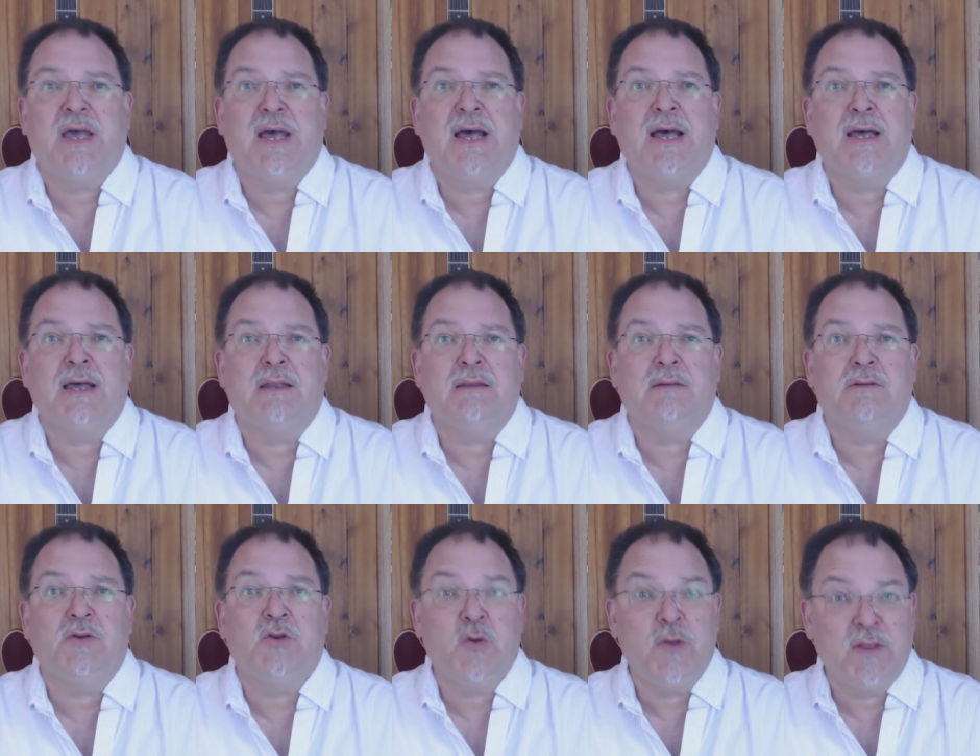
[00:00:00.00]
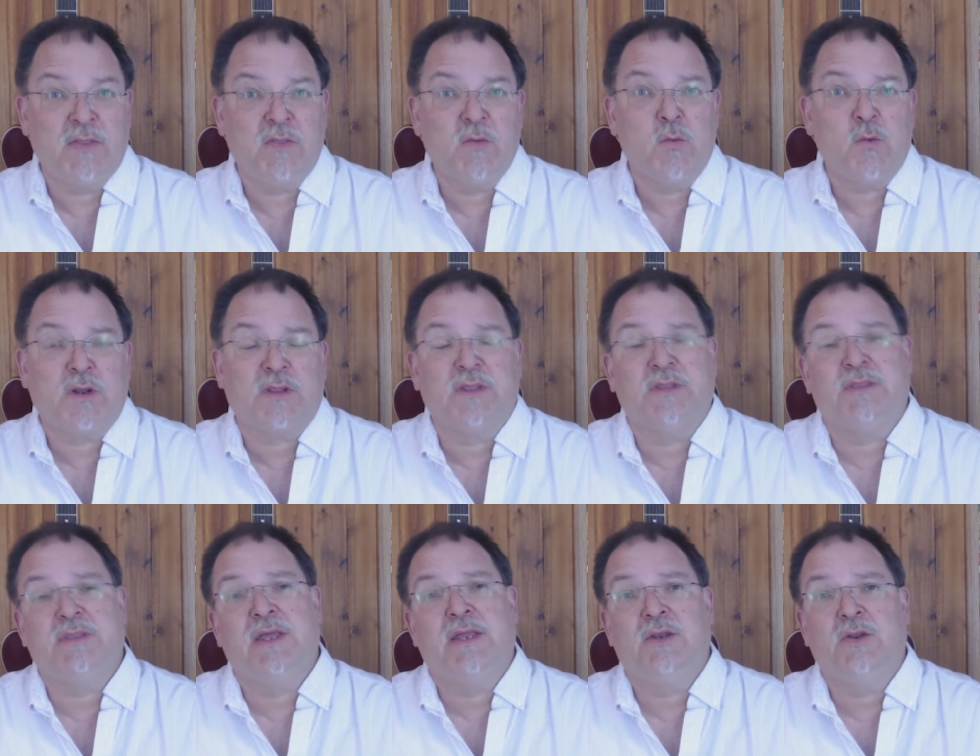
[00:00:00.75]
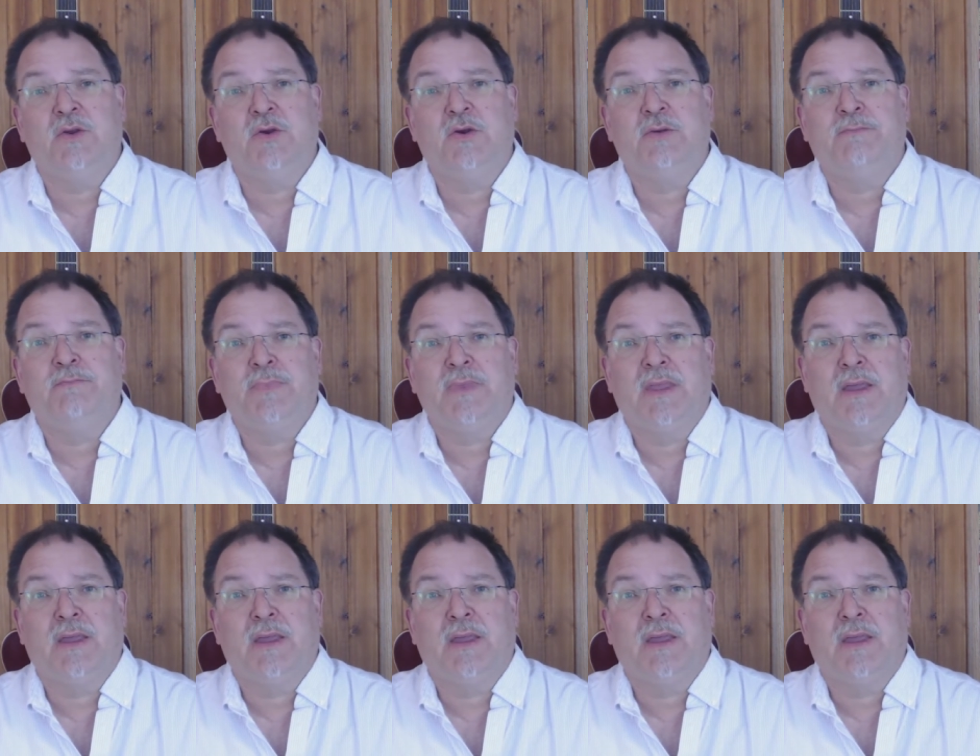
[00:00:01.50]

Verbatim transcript: uh, doing the work that they do,